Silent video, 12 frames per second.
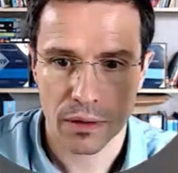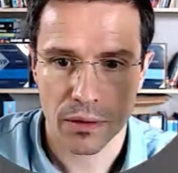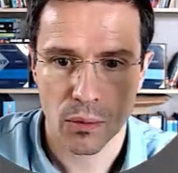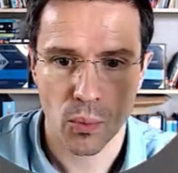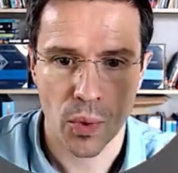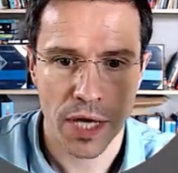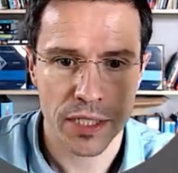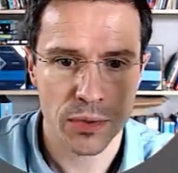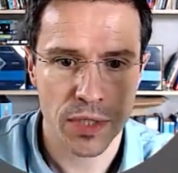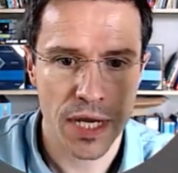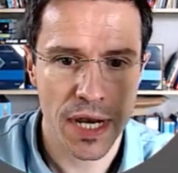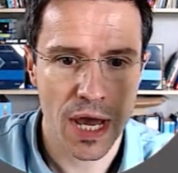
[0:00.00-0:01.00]
where you
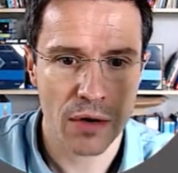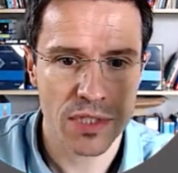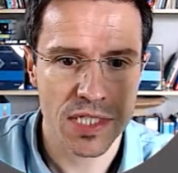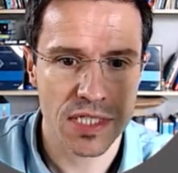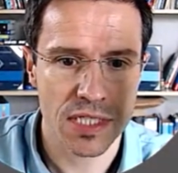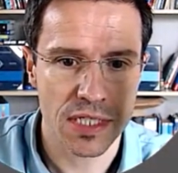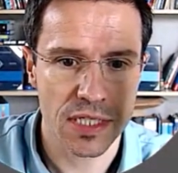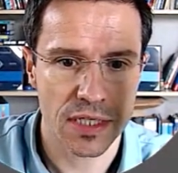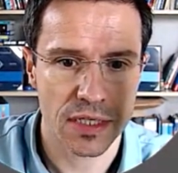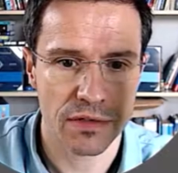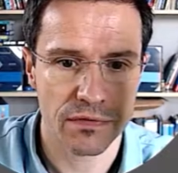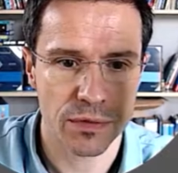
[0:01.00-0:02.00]
can now see,
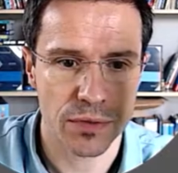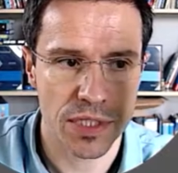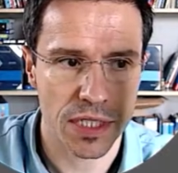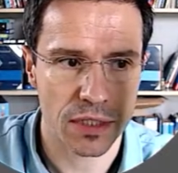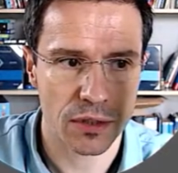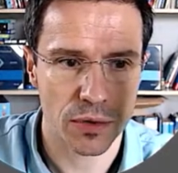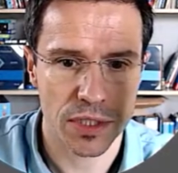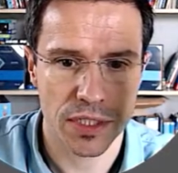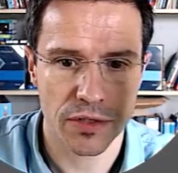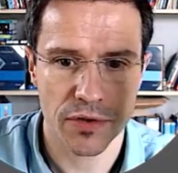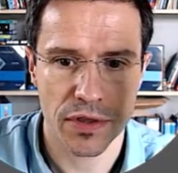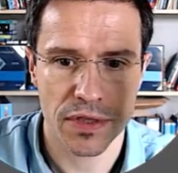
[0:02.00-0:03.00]
if you take a look
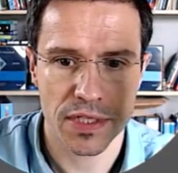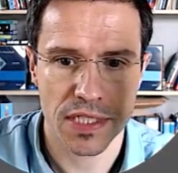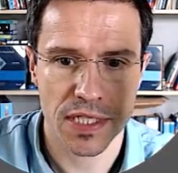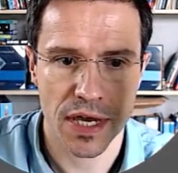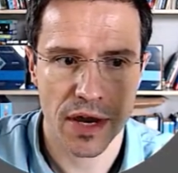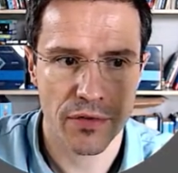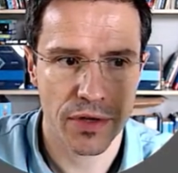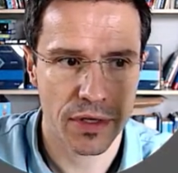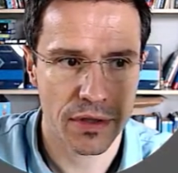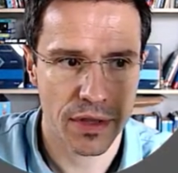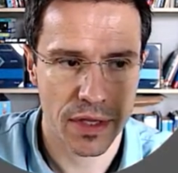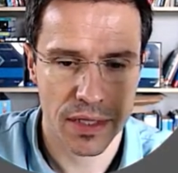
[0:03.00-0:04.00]
here in this area
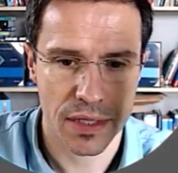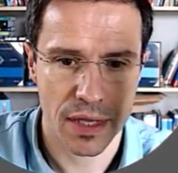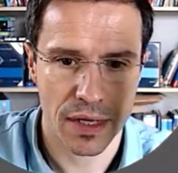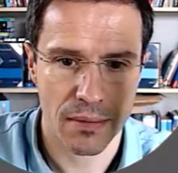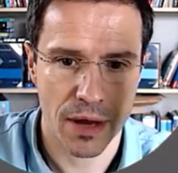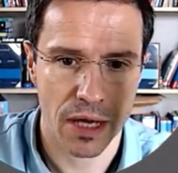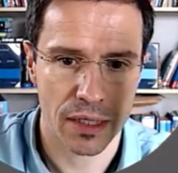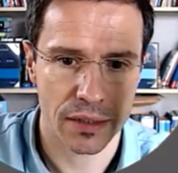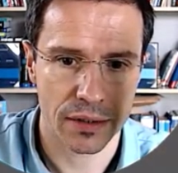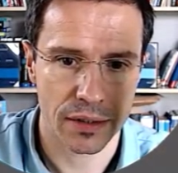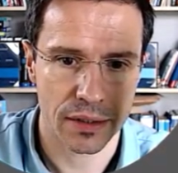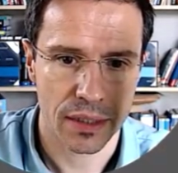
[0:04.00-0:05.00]
that I'm
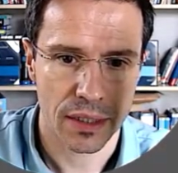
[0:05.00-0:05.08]
highlighting,